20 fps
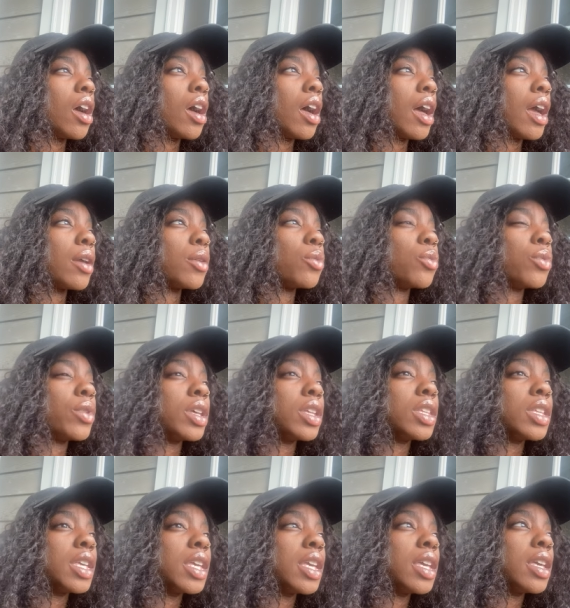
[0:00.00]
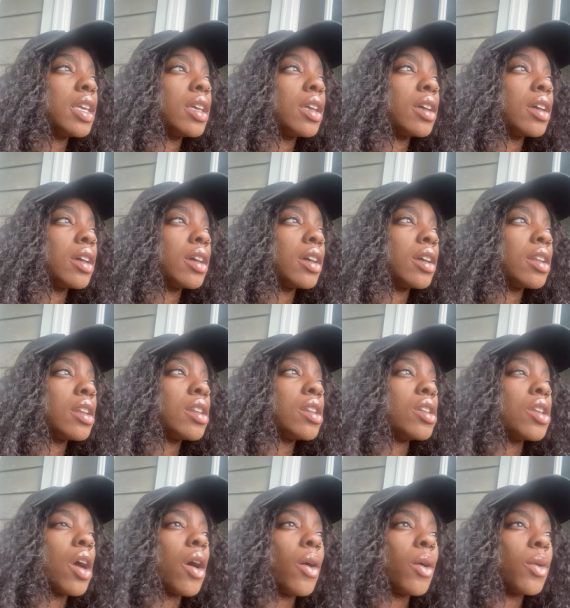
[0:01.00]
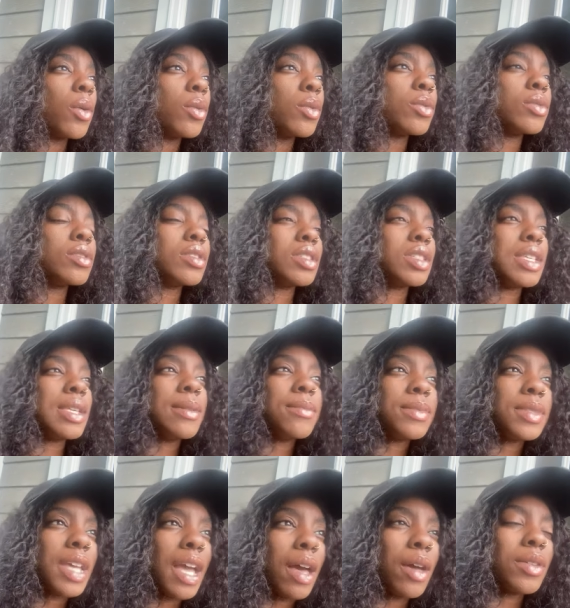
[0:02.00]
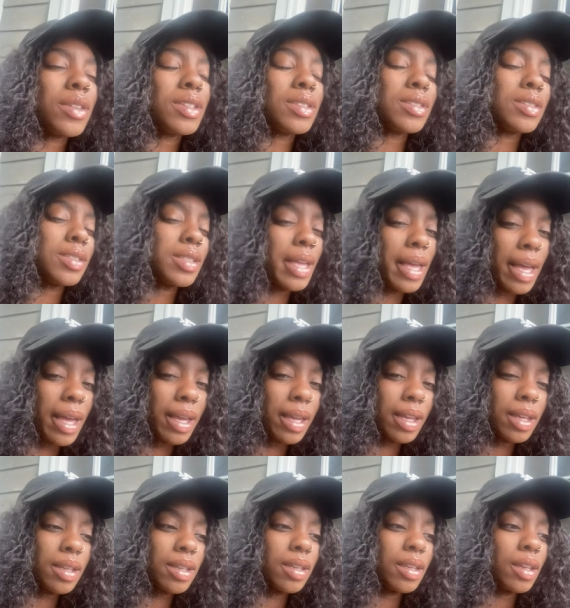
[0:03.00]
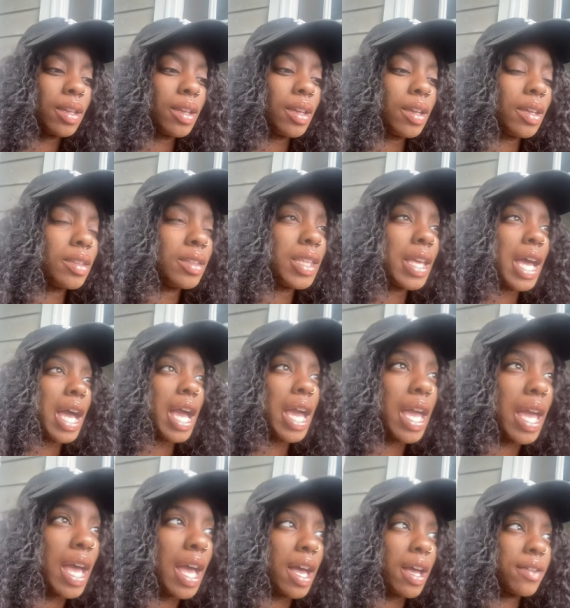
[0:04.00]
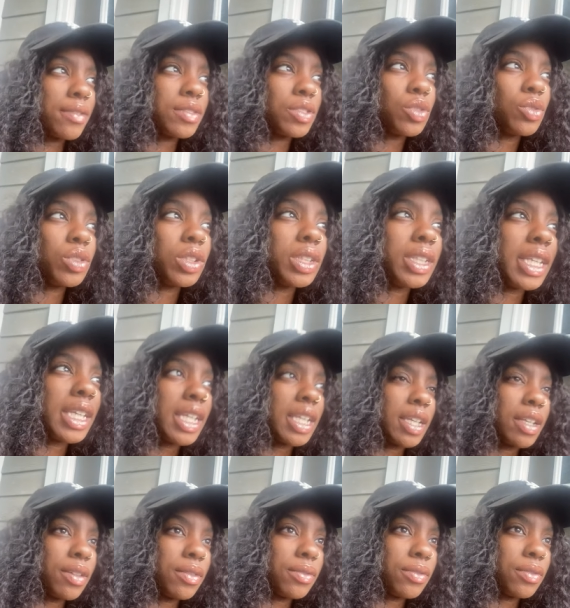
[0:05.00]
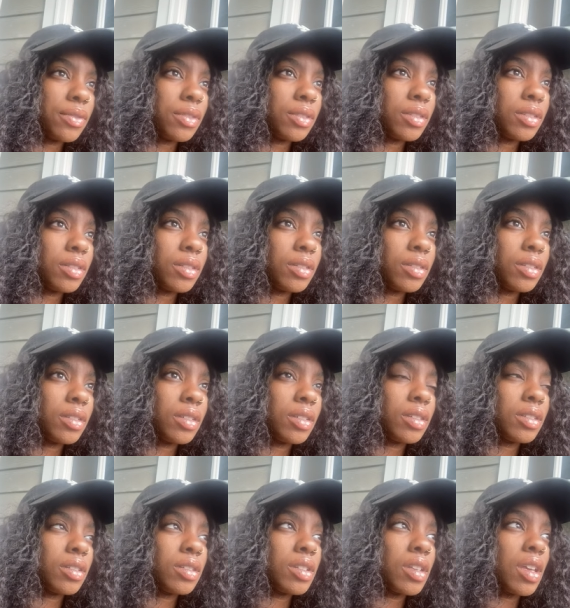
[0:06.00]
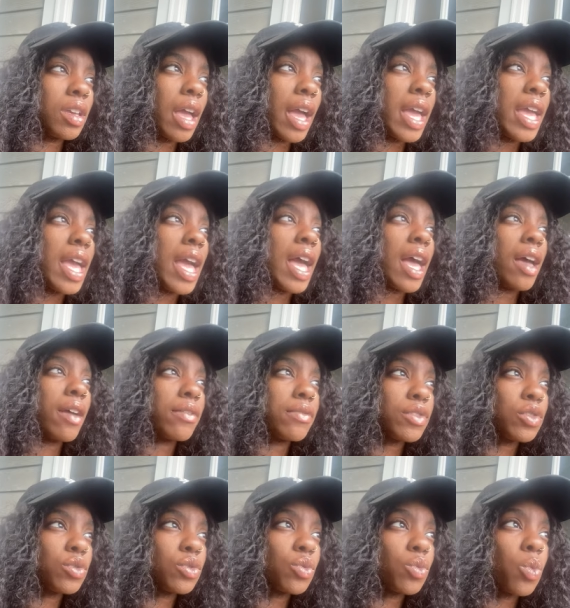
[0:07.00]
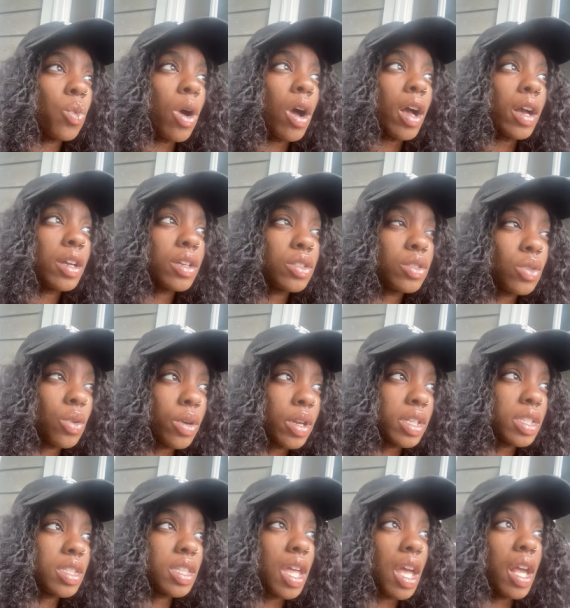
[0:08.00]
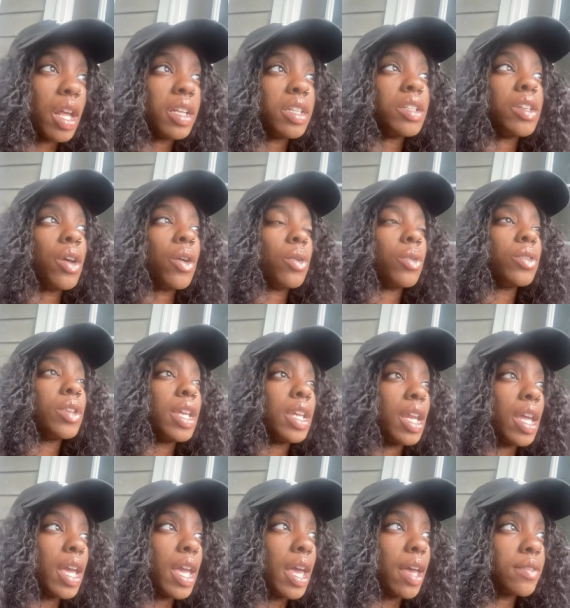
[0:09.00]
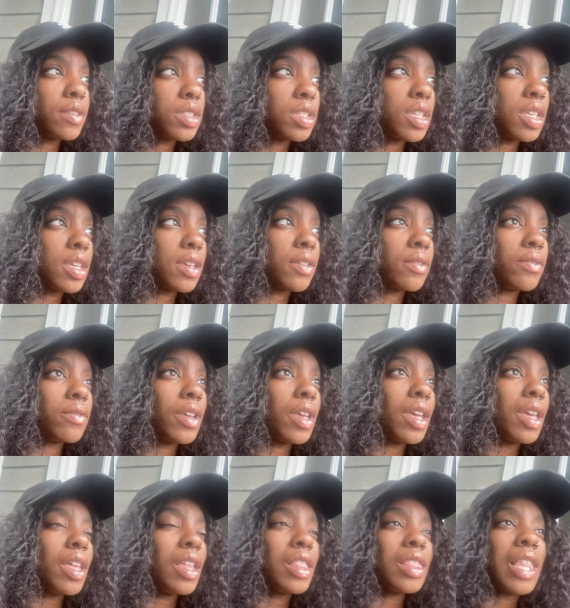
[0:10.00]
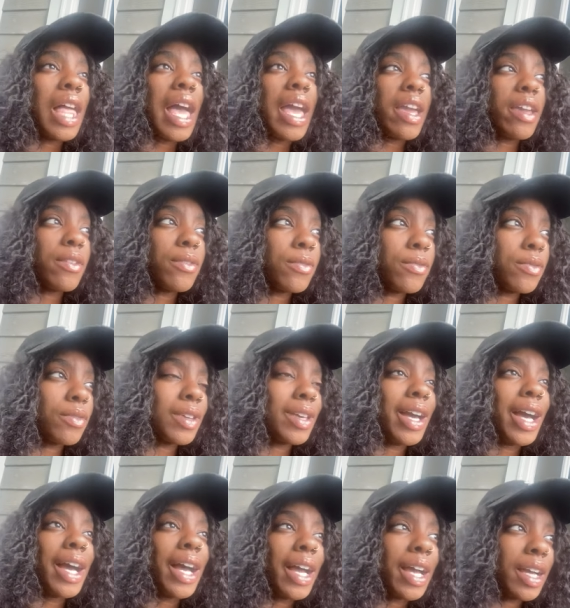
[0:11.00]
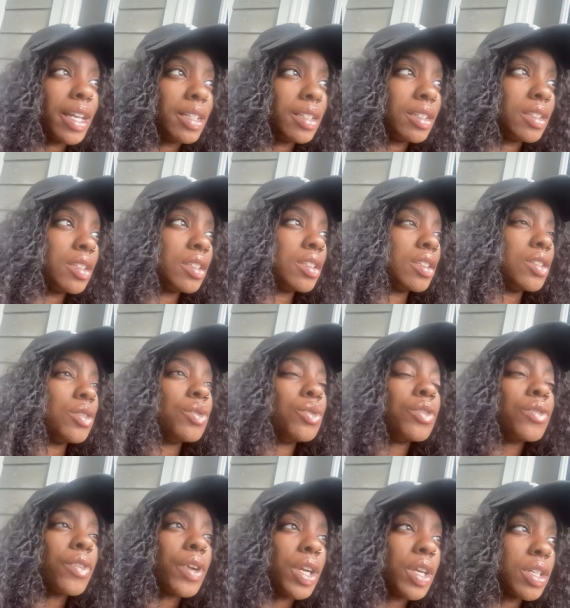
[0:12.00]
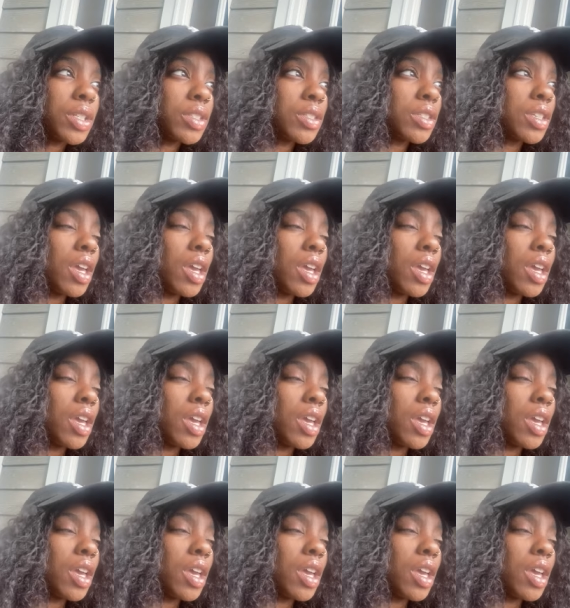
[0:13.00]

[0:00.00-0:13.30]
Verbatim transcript: I really know deep down inside that I have to leave. I have to walk towards the unknown and I have to give life, God, universe,